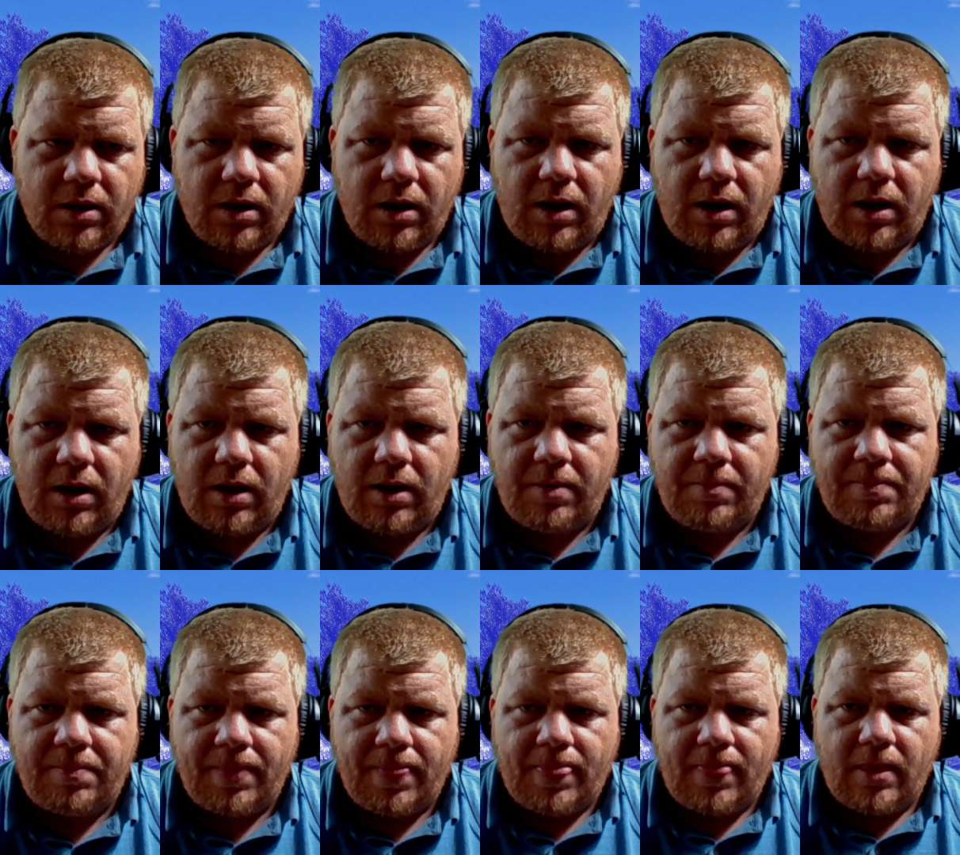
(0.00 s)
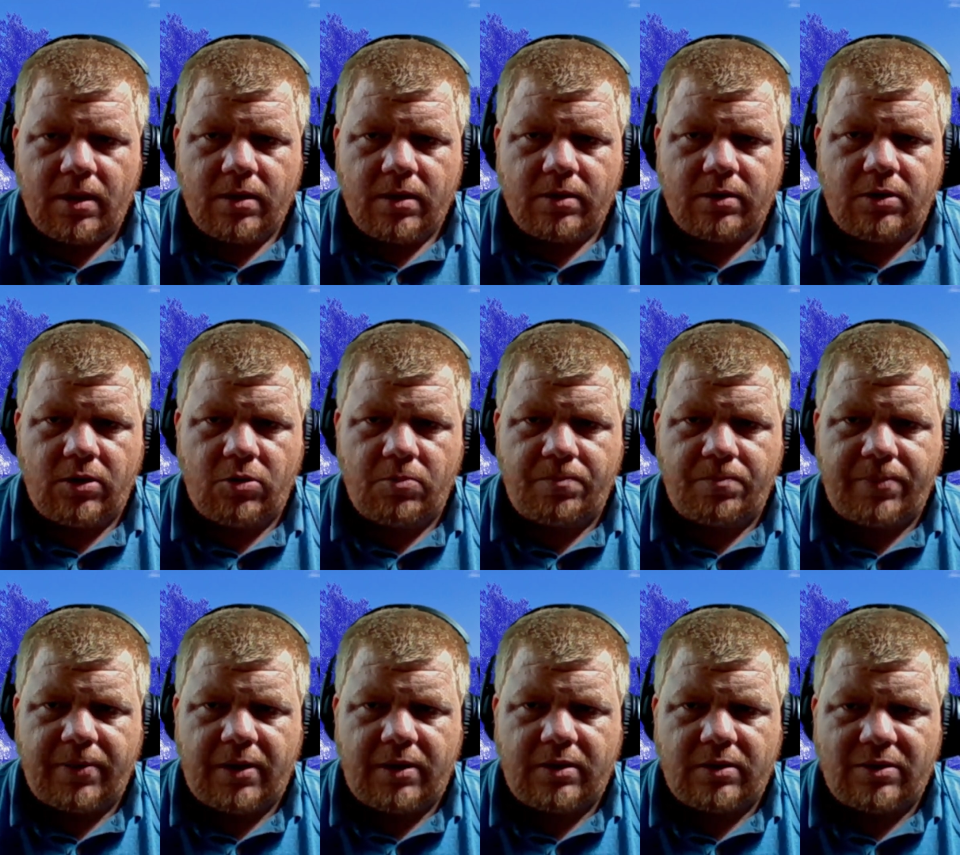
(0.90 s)
Um, you know,
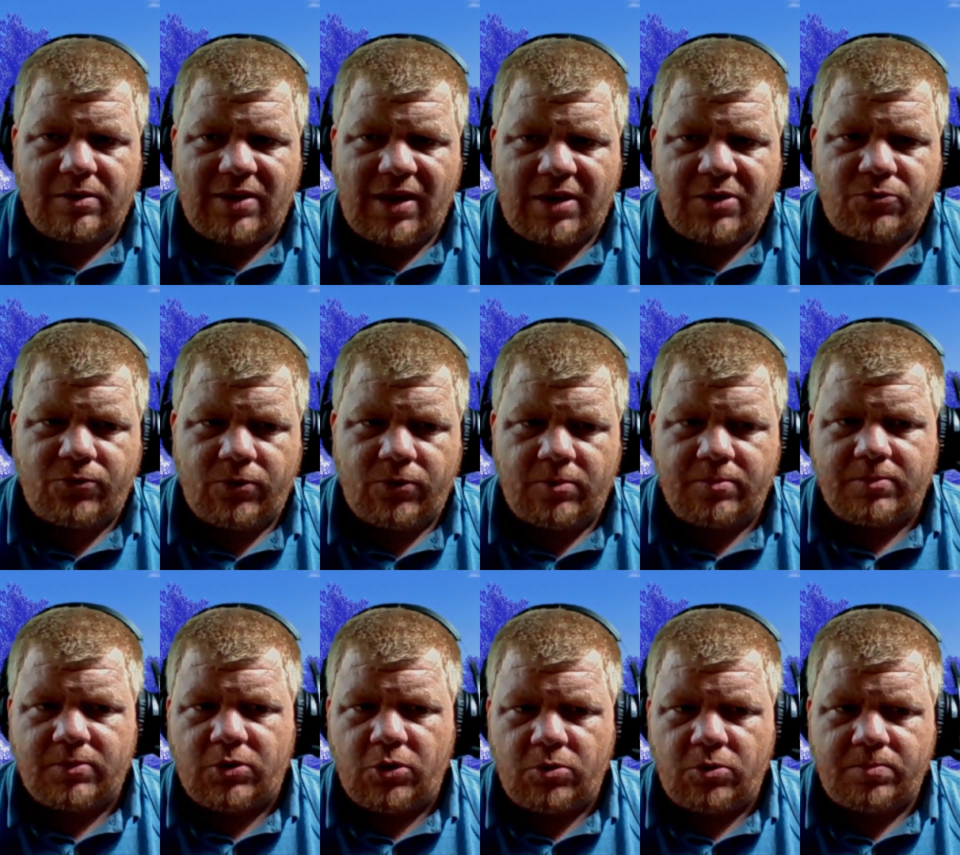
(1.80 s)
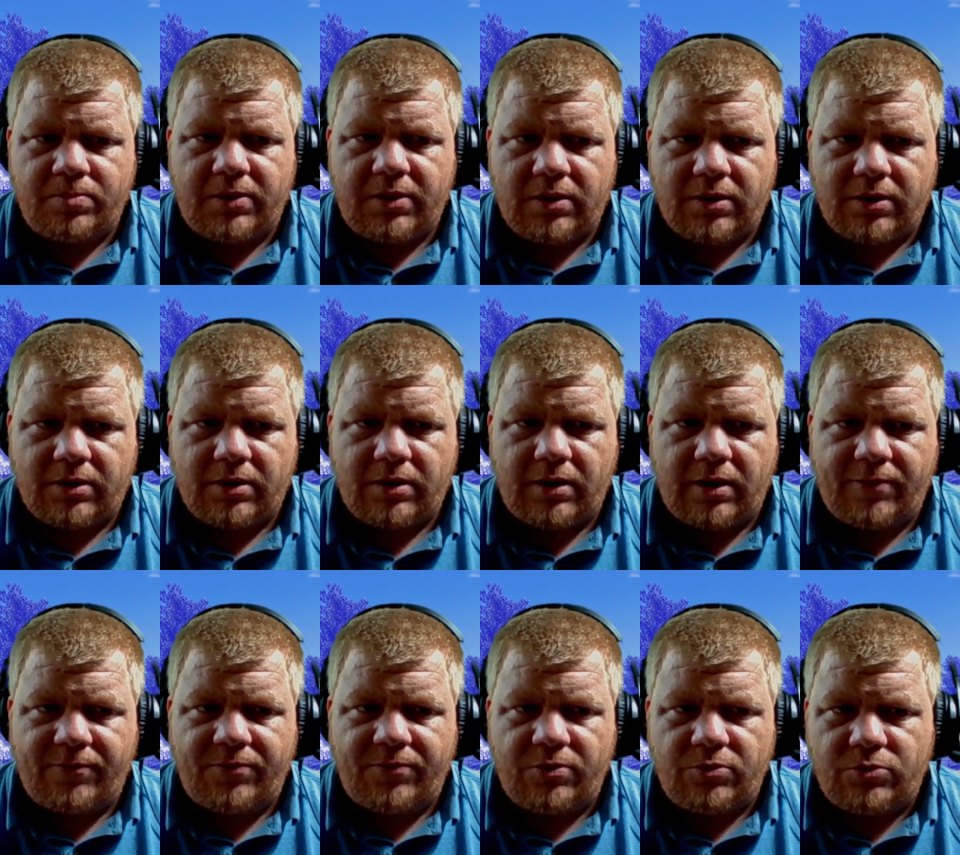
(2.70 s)
but that dope dealer,
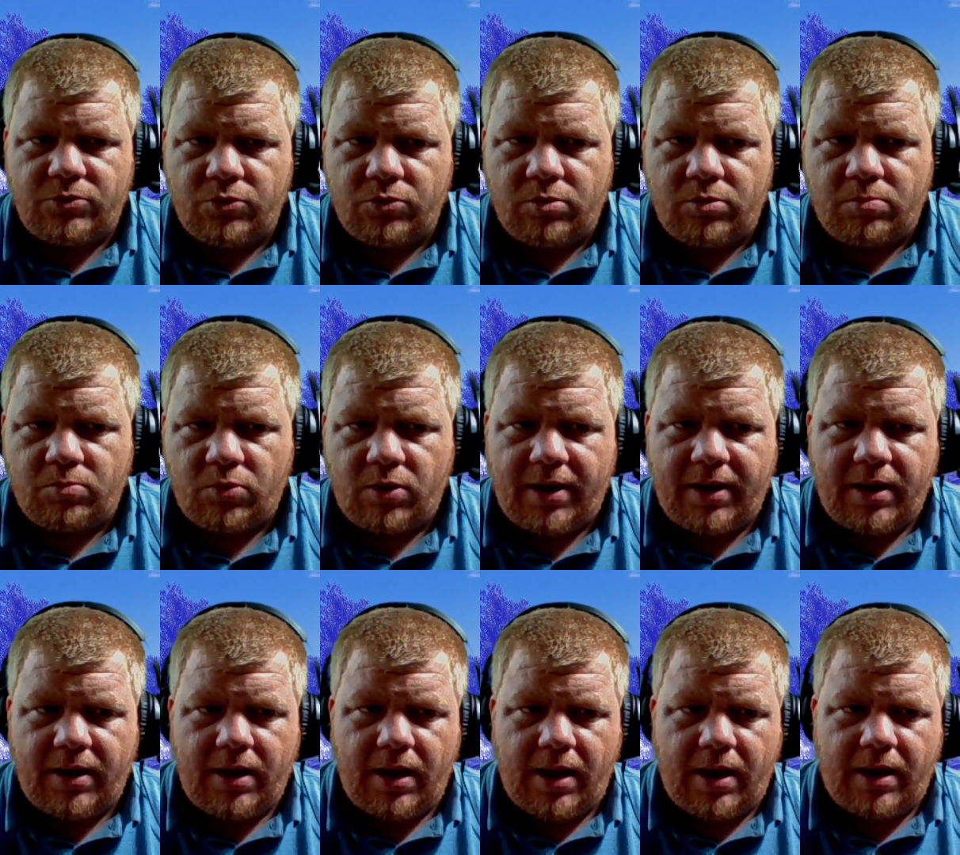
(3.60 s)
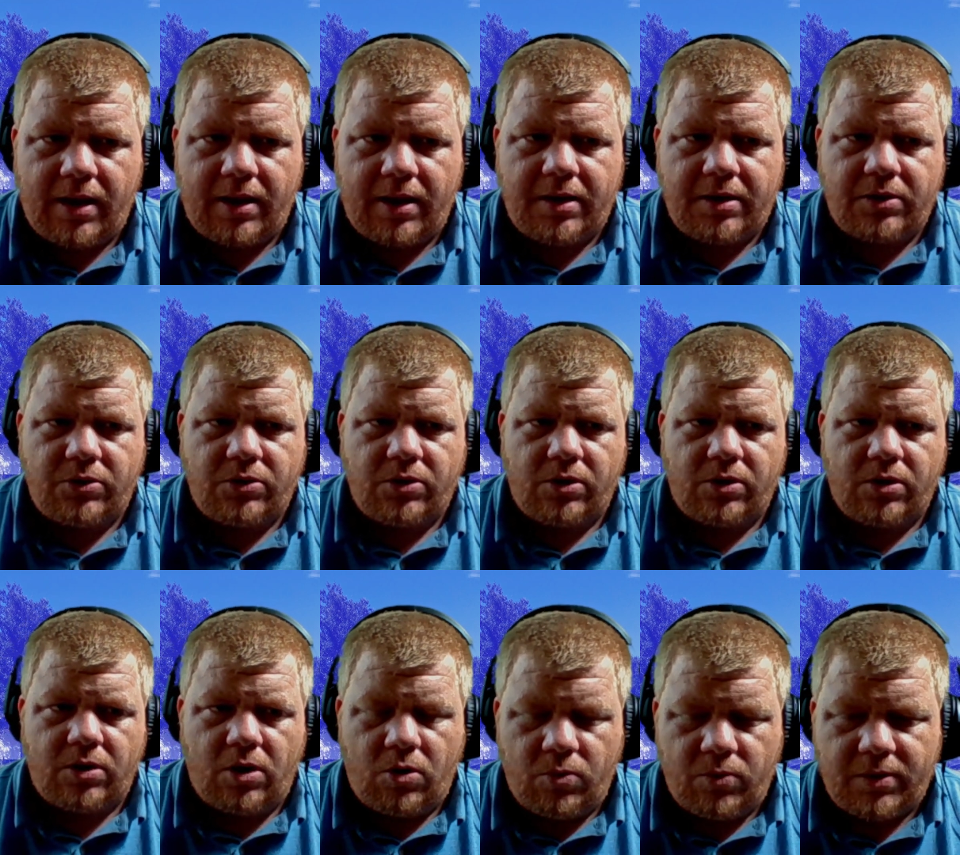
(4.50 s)
if you do them right and you're
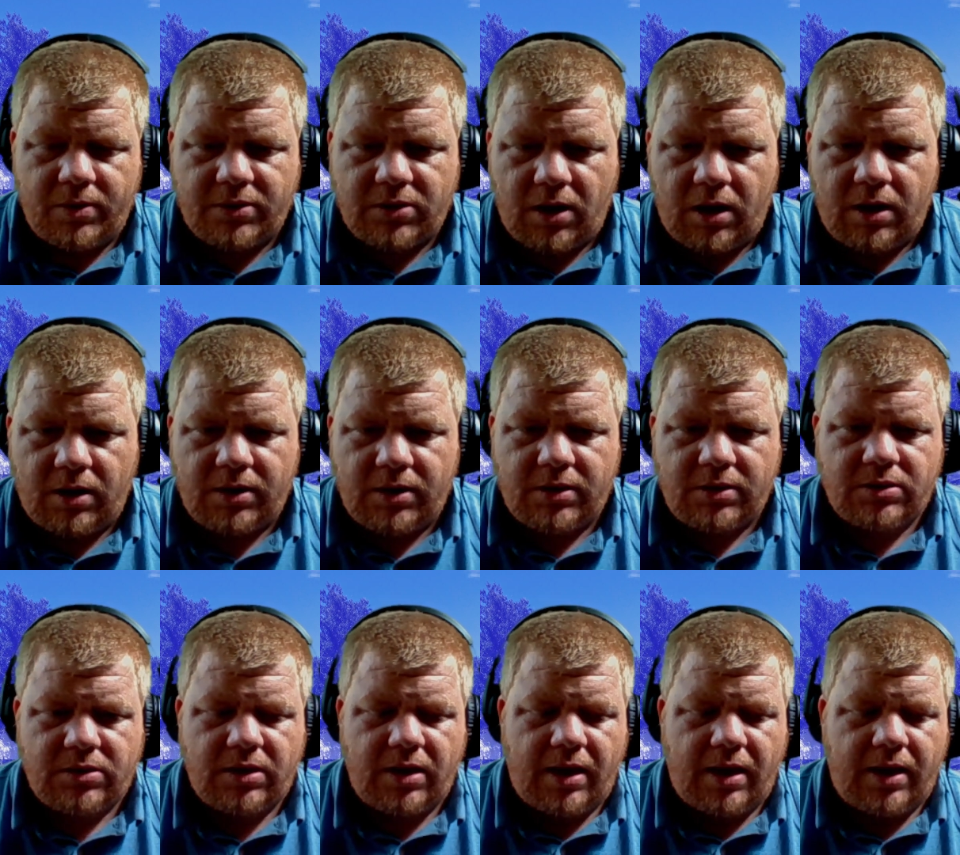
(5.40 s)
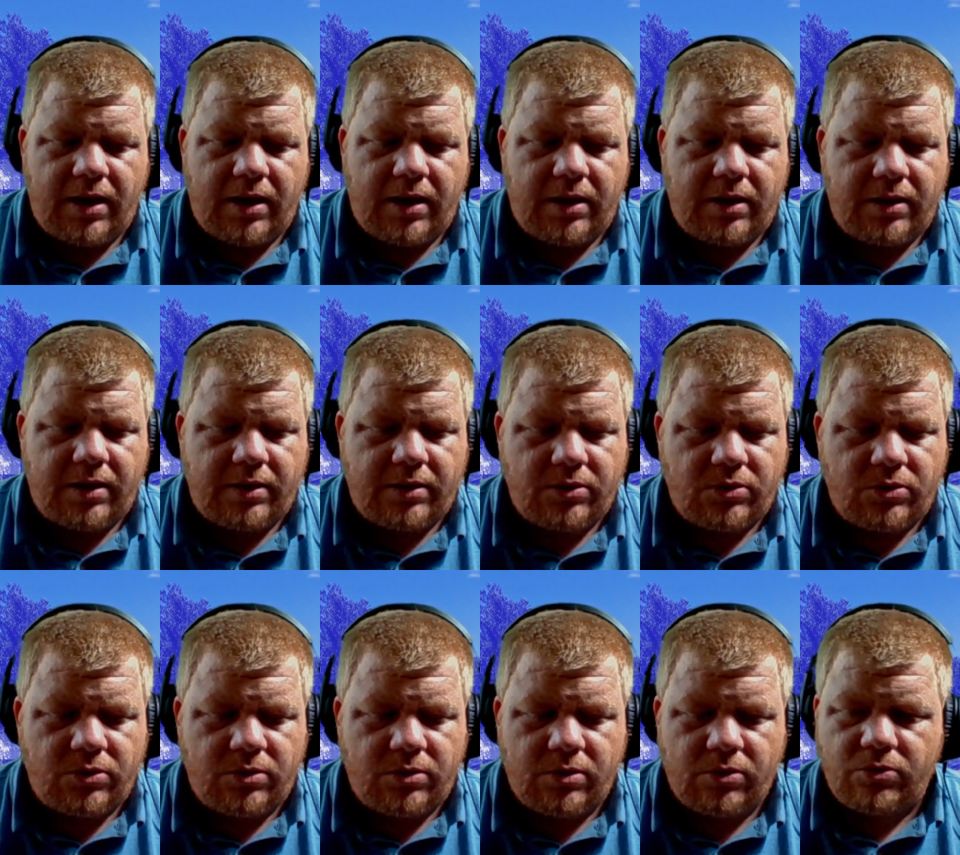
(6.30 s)
always honest, and
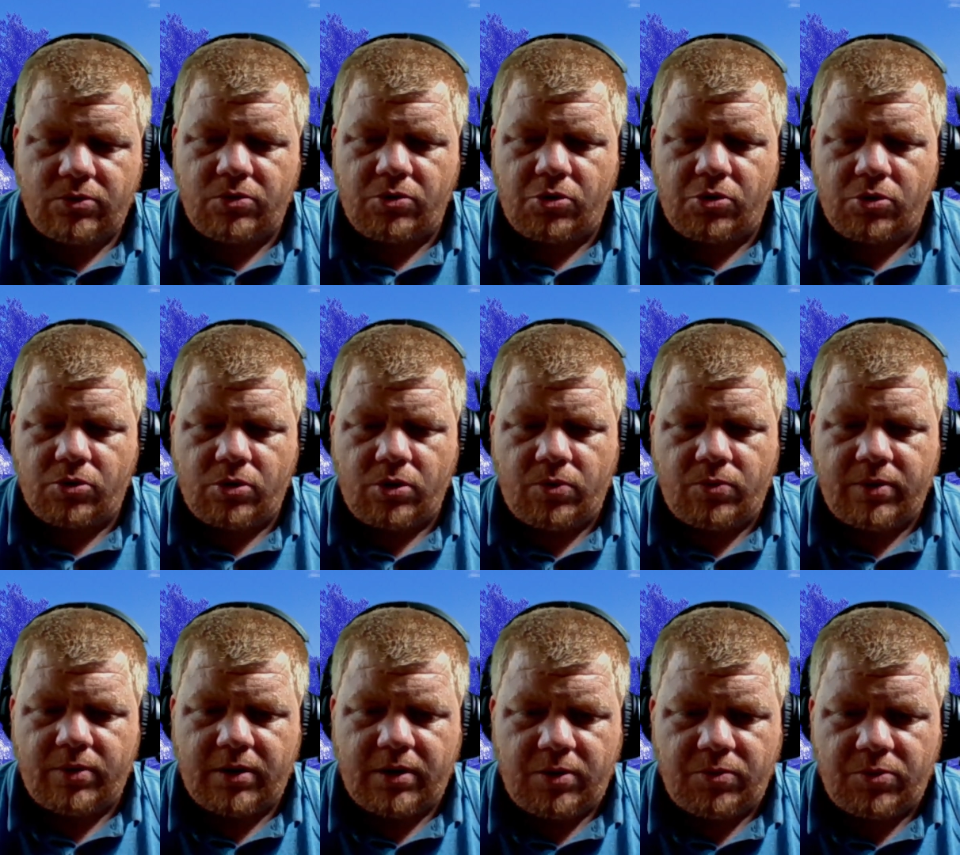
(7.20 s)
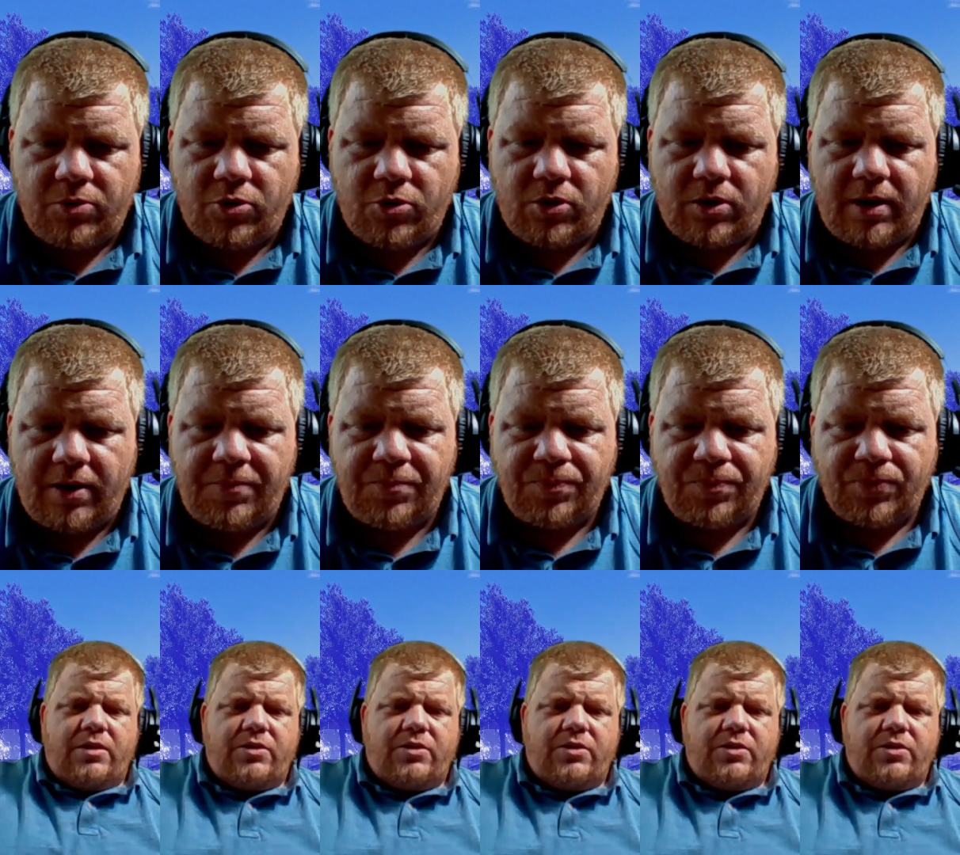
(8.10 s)
you know, you just go and get what you get.